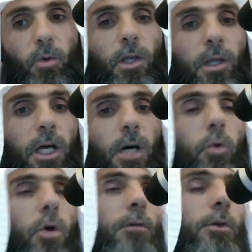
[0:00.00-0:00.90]
Oh Allah,
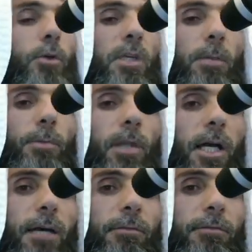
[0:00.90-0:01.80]
whoever you keep
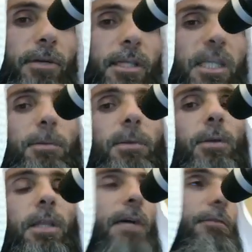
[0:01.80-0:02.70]
alive, keep him
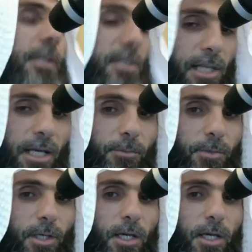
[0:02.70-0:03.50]
alive in Islam.